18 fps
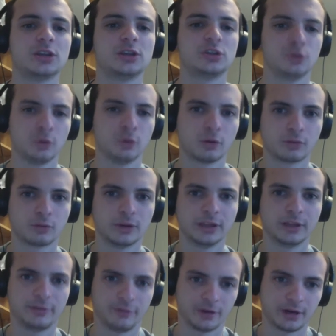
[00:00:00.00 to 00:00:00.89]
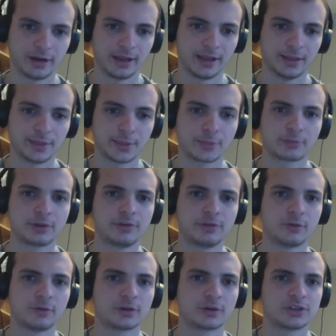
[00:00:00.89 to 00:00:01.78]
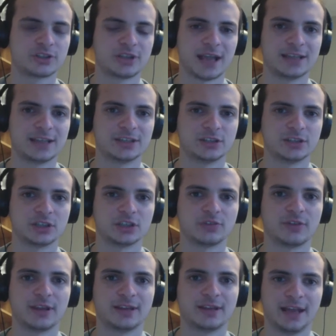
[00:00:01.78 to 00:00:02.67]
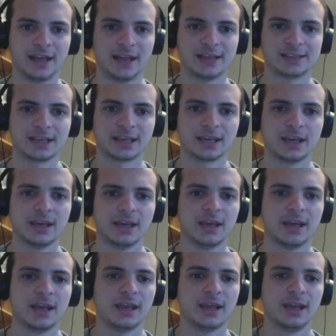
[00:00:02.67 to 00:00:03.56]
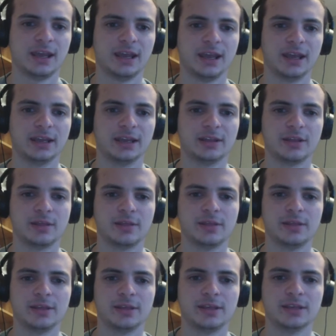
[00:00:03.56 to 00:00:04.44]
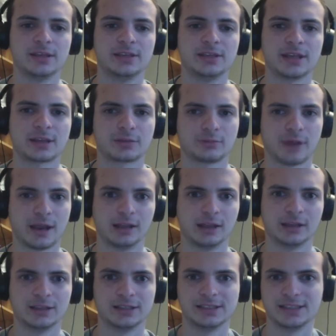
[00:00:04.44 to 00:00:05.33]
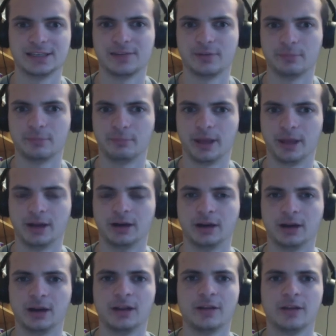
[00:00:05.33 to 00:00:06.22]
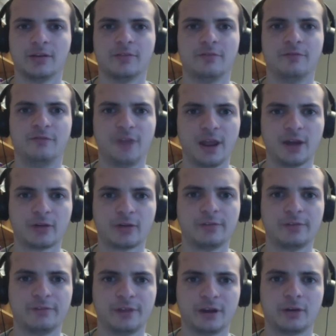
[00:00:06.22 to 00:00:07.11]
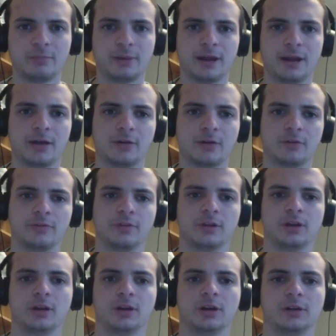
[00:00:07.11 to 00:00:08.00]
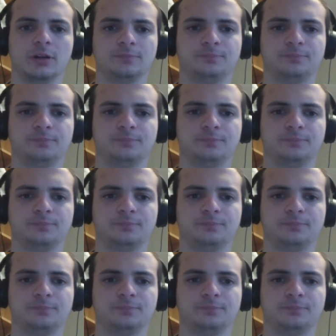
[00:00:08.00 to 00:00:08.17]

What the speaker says: You are really far ahead. The 3/4 stats are just fantastic. and the Death Rattle is even better. Very, very powerful card.